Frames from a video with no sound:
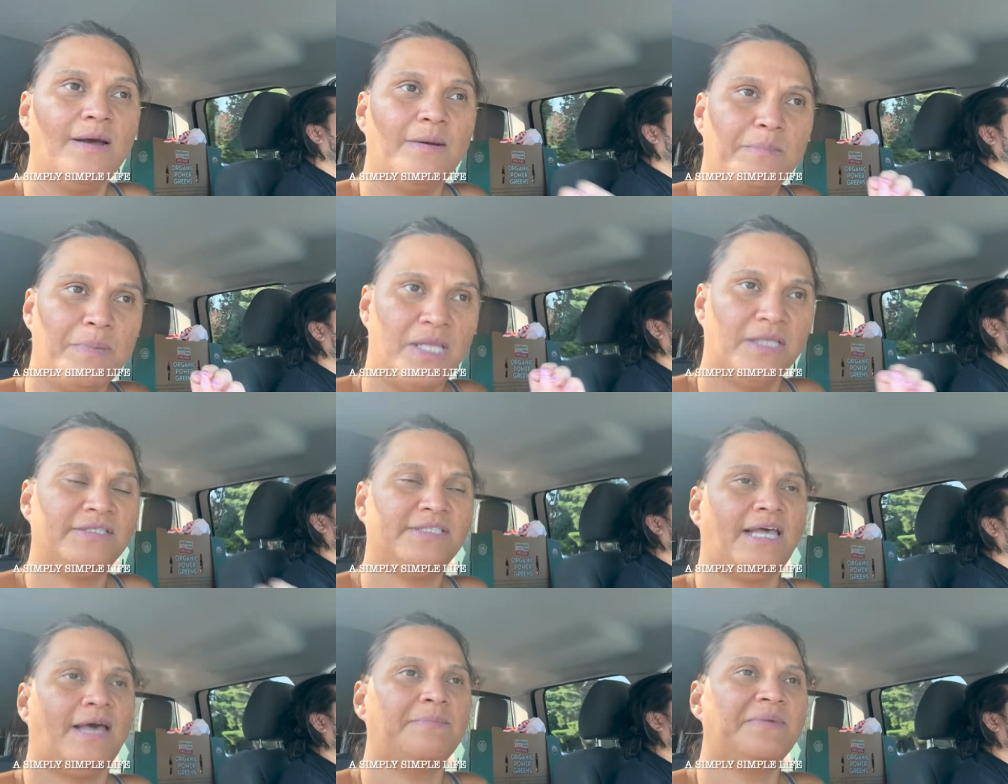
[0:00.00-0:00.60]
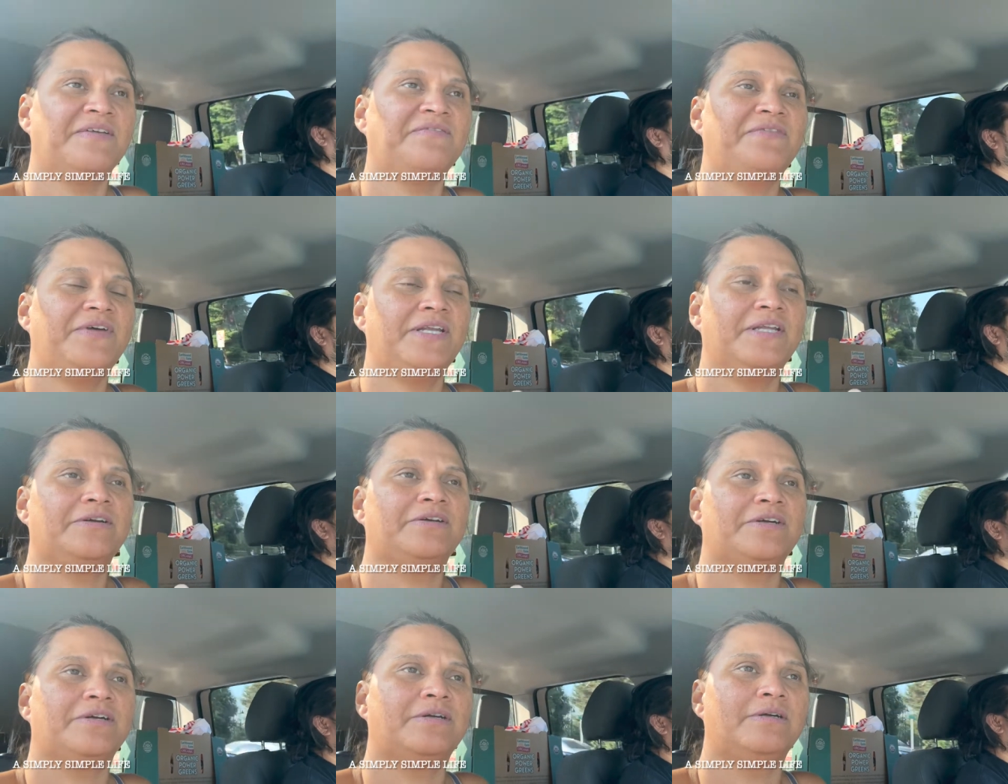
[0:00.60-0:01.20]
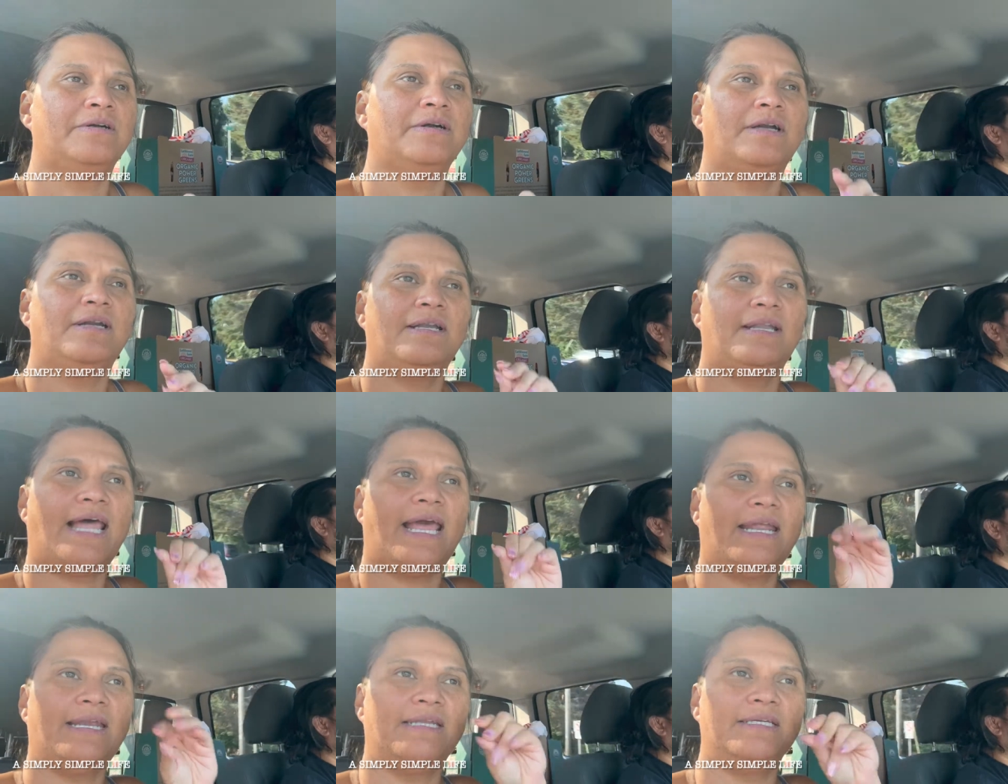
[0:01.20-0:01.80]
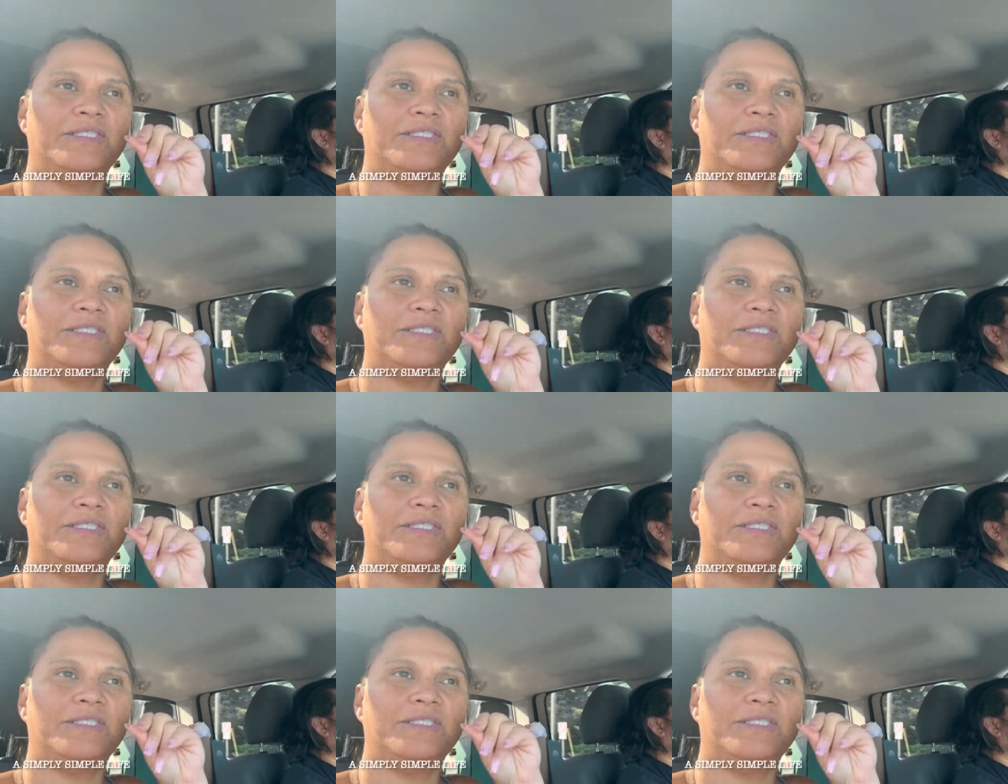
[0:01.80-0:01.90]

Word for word: balsamic vinegar lightly